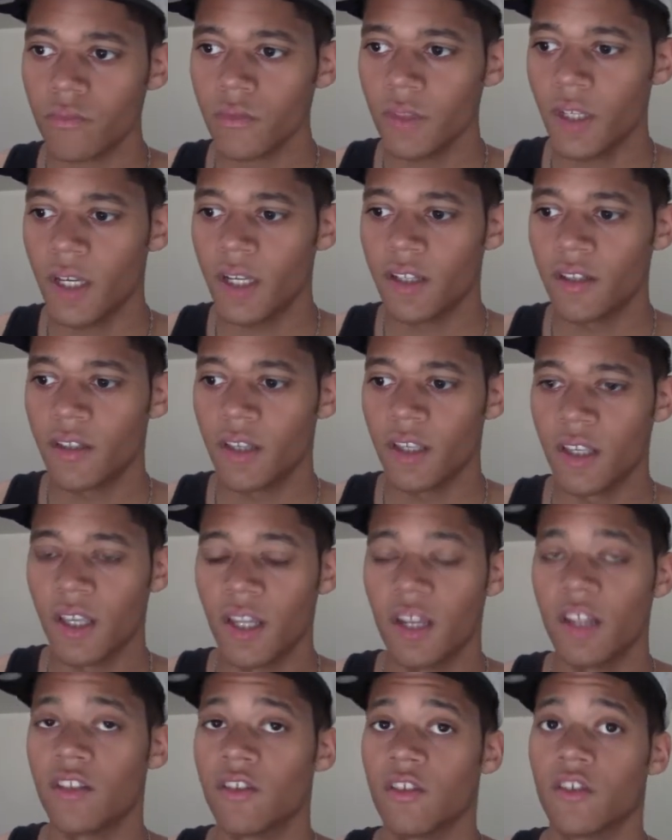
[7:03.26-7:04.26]
and
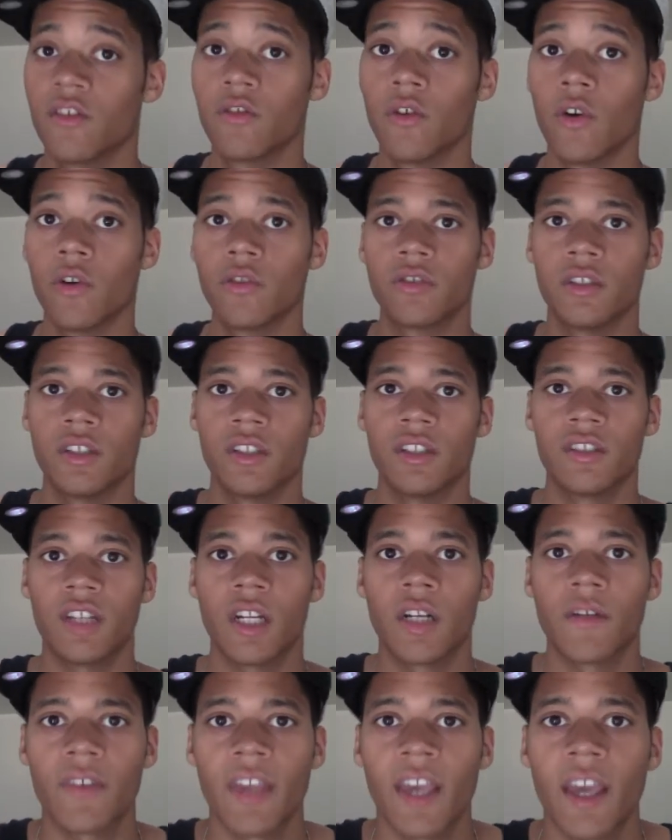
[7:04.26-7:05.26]
it's exalted in the
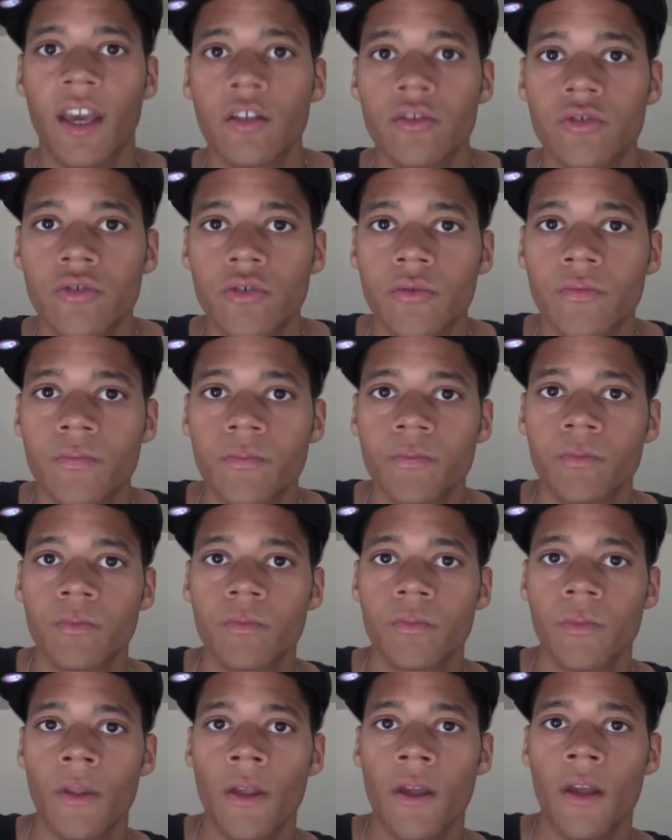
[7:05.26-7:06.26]
sign of Cancer,
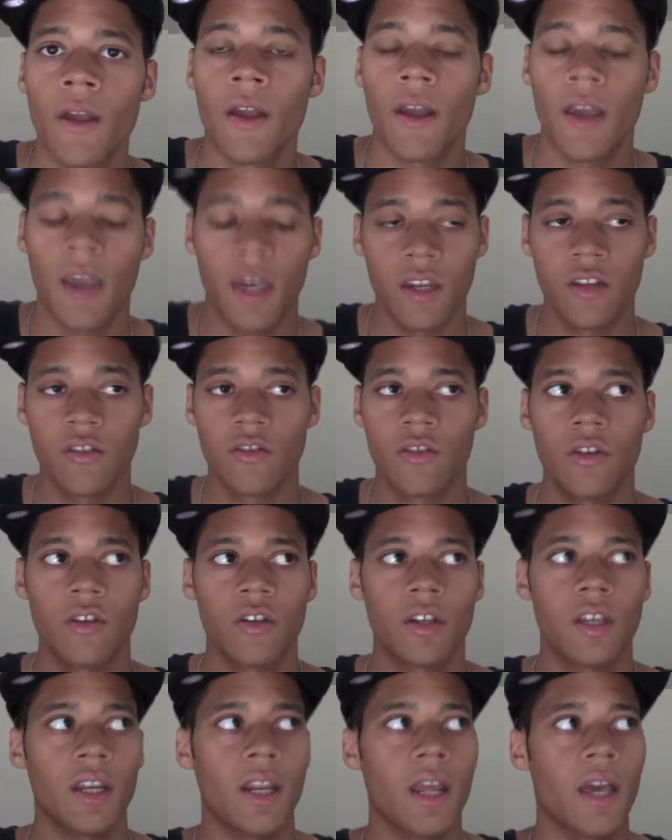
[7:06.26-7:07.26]
and it's
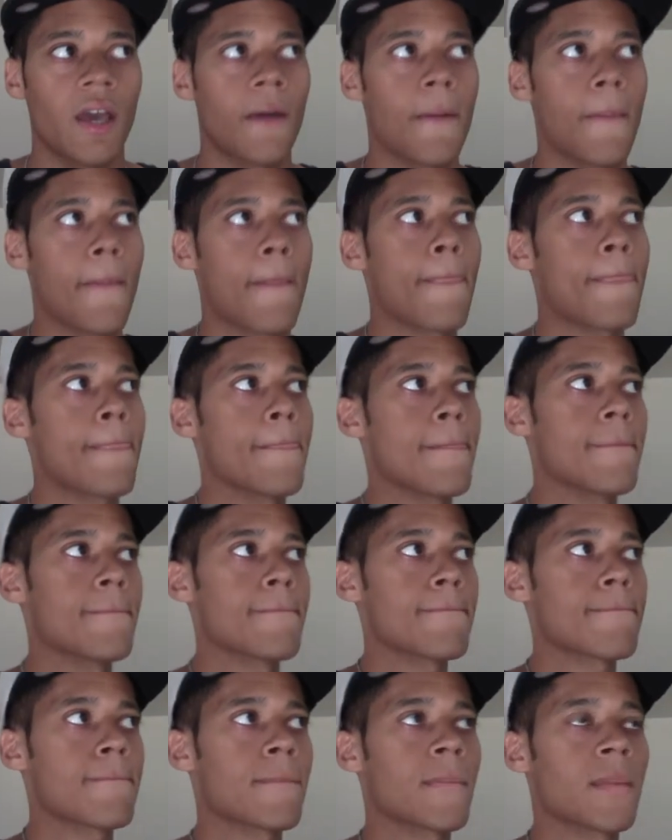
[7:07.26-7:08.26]
looking at
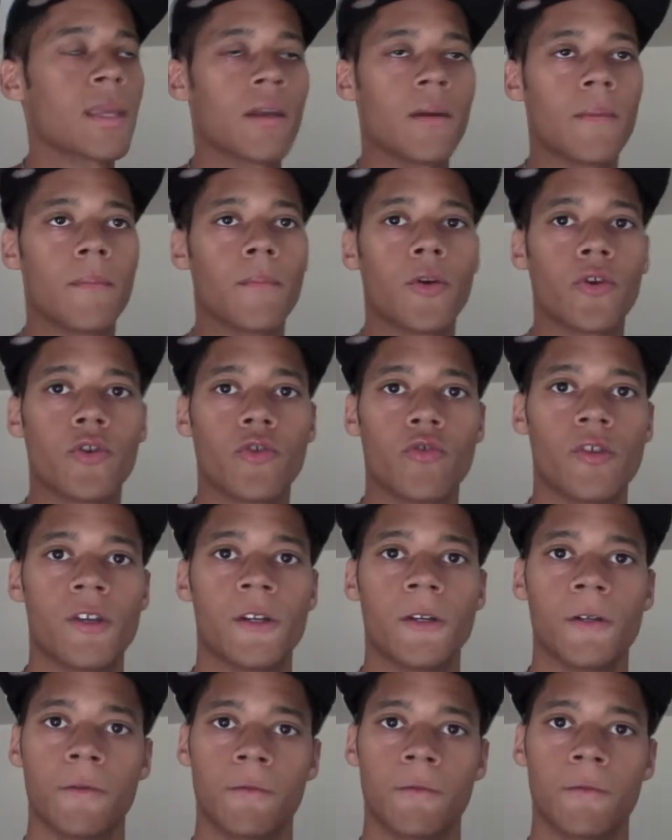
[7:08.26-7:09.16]
Mercury.